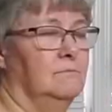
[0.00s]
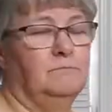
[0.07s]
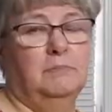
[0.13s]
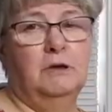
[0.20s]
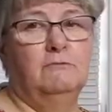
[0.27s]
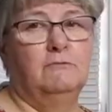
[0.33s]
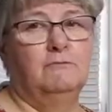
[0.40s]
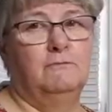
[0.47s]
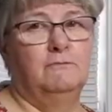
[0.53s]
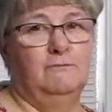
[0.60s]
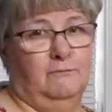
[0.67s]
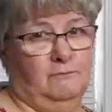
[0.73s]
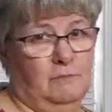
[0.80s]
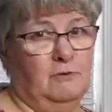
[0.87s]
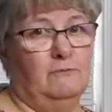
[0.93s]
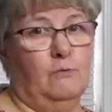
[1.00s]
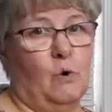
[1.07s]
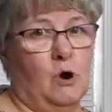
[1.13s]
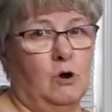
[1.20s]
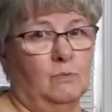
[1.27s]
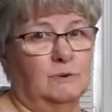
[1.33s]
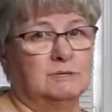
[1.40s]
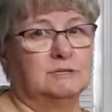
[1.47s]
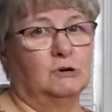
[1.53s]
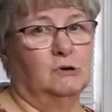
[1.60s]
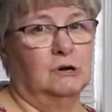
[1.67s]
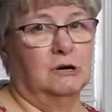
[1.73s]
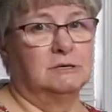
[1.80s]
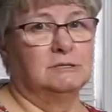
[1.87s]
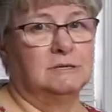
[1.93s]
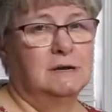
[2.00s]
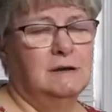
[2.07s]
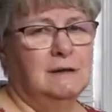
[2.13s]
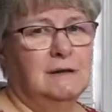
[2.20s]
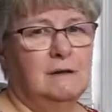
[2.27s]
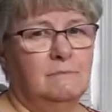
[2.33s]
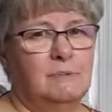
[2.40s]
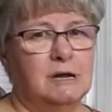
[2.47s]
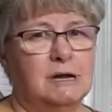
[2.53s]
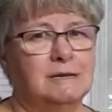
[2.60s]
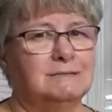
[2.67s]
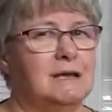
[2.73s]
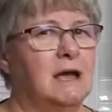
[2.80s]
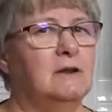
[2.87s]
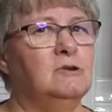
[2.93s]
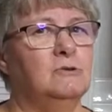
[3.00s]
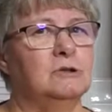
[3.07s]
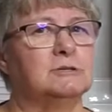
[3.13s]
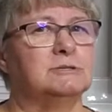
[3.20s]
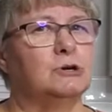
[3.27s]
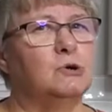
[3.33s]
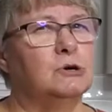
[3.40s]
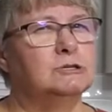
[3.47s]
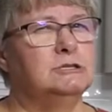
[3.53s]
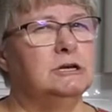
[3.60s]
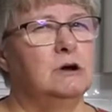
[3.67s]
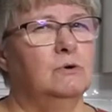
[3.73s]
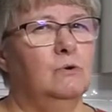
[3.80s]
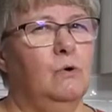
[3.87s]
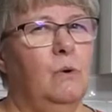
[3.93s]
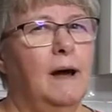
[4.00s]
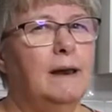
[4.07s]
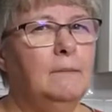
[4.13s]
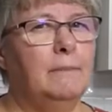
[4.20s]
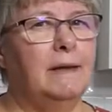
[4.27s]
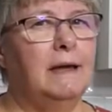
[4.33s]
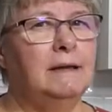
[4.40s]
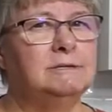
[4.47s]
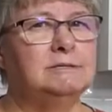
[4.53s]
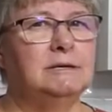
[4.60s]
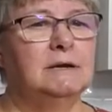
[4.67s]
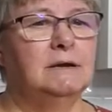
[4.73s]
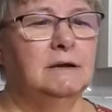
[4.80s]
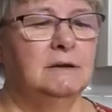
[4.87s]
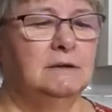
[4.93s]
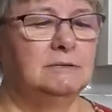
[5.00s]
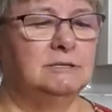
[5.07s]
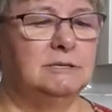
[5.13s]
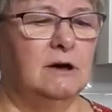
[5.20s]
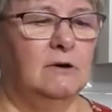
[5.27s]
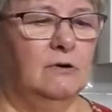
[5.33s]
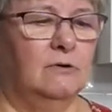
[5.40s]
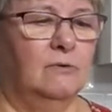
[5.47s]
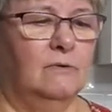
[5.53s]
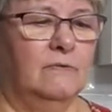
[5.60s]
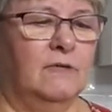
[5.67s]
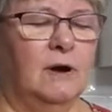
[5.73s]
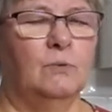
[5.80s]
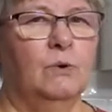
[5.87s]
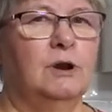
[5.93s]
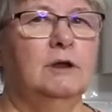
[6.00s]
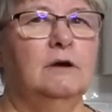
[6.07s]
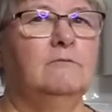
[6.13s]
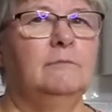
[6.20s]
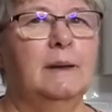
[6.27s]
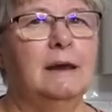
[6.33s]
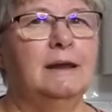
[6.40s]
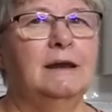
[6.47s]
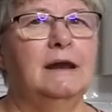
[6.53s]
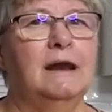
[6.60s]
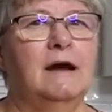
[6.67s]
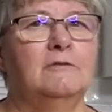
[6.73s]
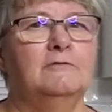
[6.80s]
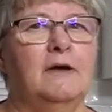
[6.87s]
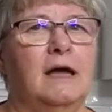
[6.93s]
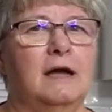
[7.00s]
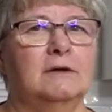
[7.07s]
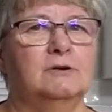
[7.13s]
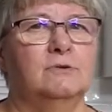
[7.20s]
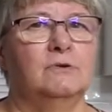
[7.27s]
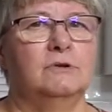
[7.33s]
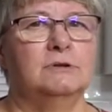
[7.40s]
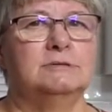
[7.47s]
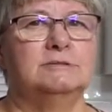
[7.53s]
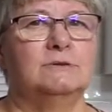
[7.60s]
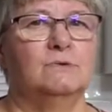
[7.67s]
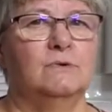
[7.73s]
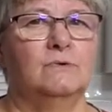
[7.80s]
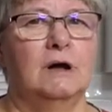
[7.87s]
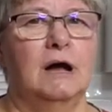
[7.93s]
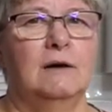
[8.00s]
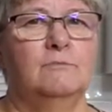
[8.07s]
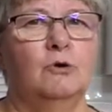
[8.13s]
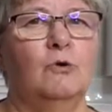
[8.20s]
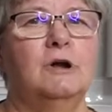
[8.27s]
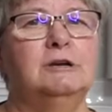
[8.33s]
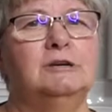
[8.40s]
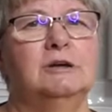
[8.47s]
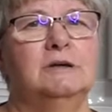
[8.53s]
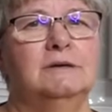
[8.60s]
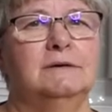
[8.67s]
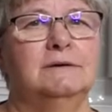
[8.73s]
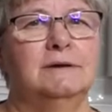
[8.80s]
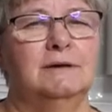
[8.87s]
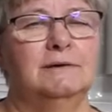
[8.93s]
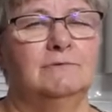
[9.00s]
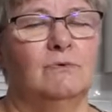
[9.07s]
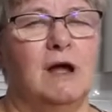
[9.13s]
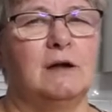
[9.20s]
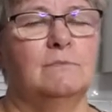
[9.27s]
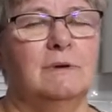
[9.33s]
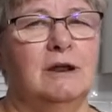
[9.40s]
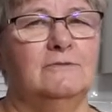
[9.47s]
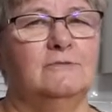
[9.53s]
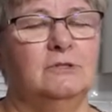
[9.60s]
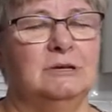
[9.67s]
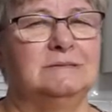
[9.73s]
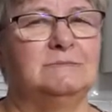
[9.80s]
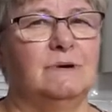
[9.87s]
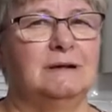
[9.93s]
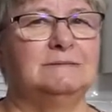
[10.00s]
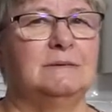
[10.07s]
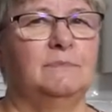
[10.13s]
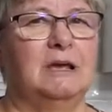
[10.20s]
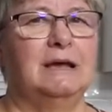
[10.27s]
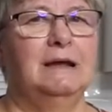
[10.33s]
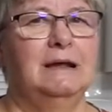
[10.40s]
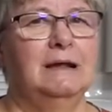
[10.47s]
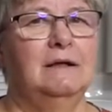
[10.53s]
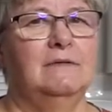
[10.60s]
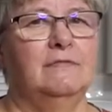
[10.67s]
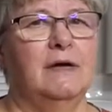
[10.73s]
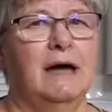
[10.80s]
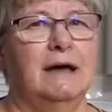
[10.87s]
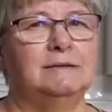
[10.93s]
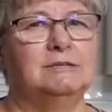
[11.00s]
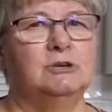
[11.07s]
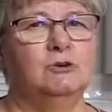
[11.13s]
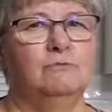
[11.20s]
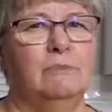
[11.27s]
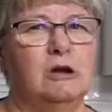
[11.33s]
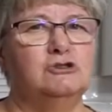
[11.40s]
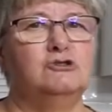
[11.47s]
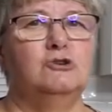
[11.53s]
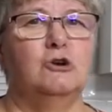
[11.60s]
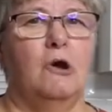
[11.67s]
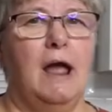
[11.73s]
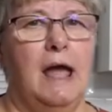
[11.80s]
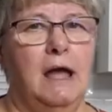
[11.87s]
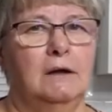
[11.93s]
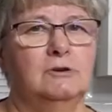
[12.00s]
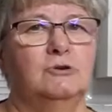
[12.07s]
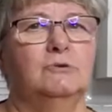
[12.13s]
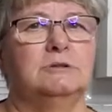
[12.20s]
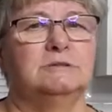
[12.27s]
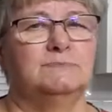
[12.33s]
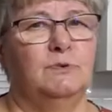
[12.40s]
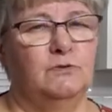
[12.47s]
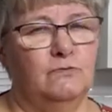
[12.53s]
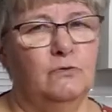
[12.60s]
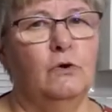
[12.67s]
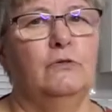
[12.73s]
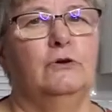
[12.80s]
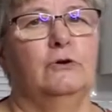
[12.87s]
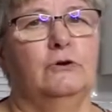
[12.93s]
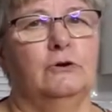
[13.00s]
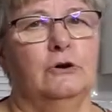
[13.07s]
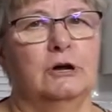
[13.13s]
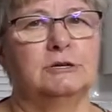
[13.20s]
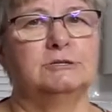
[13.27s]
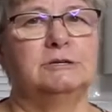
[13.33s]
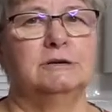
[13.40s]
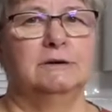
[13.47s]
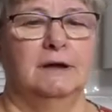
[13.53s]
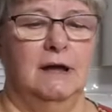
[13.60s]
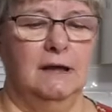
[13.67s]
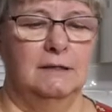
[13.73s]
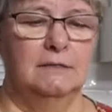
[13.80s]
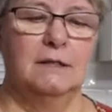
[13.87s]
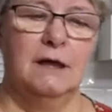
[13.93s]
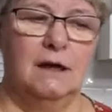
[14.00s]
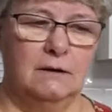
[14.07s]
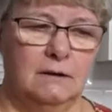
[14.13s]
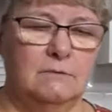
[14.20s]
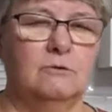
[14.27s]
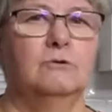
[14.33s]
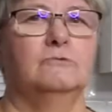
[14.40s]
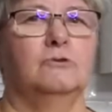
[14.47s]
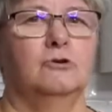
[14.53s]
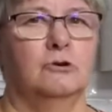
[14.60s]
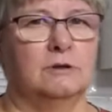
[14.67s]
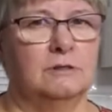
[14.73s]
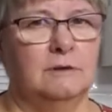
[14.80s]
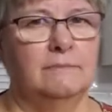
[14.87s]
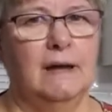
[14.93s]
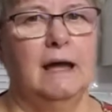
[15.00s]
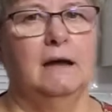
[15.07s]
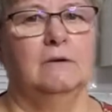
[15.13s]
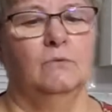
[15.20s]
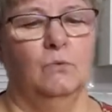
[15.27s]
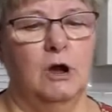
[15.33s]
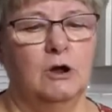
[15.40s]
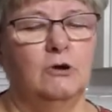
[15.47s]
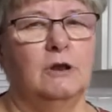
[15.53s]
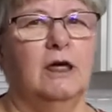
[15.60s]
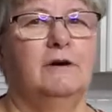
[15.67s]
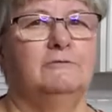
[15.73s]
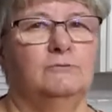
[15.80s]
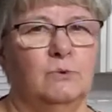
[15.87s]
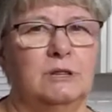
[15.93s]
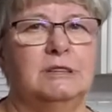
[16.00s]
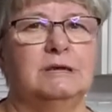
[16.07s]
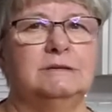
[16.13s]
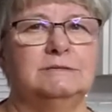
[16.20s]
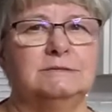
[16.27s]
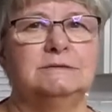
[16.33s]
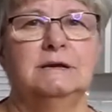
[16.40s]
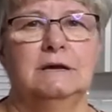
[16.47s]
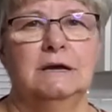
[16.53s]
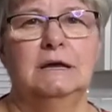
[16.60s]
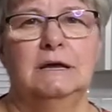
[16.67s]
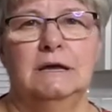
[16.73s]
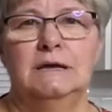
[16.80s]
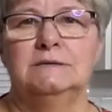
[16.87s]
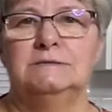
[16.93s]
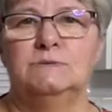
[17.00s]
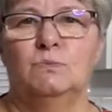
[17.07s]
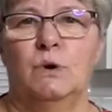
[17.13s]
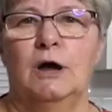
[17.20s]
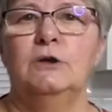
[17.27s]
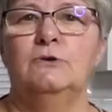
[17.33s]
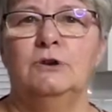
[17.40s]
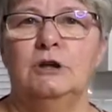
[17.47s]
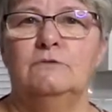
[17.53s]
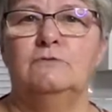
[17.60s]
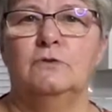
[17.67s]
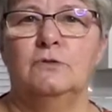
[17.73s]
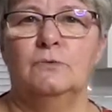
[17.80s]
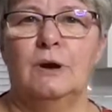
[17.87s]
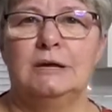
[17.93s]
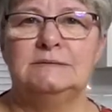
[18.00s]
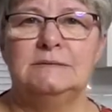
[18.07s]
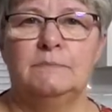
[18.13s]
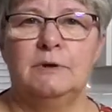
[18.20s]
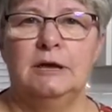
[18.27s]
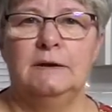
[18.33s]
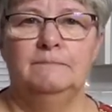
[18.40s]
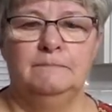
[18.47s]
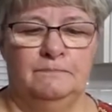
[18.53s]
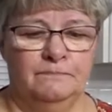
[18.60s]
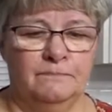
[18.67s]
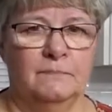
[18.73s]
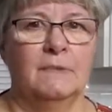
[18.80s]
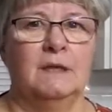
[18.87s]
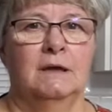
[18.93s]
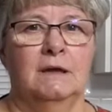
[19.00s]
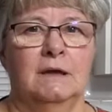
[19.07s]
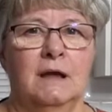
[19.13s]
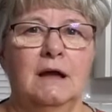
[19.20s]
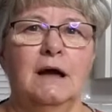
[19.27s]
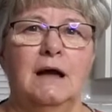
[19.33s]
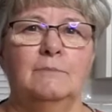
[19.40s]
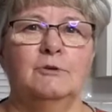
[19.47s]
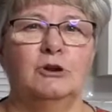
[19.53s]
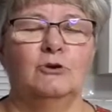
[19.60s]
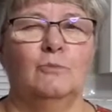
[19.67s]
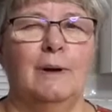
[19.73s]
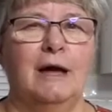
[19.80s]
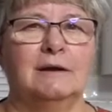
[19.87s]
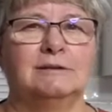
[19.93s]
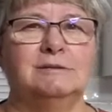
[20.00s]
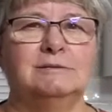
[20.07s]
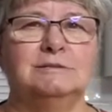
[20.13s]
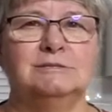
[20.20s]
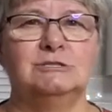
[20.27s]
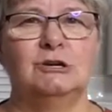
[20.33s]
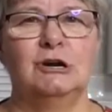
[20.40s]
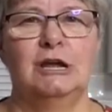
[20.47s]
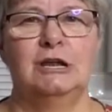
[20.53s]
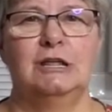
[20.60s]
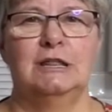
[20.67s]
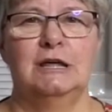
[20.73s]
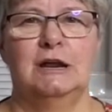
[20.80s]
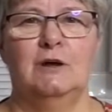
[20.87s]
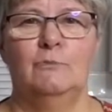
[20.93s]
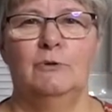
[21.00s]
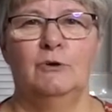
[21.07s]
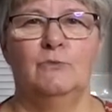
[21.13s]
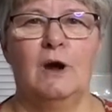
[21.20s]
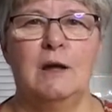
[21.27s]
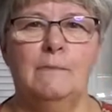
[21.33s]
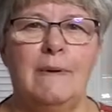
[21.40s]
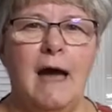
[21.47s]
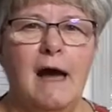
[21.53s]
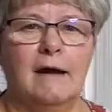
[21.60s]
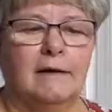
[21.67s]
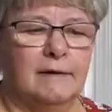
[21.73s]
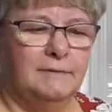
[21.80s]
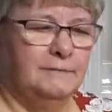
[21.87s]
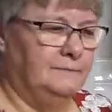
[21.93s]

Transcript: bef before it was cooked, because egg noodles cook down quite a bit, so that wouldn't have been enough egg noodles. So I'm going to recommend for this recipe that you measure your egg noodles before they're cooked and then cook them, and what you're left with is is what you need for the recipe. I'm going to go back to stirring and then I'll be right back.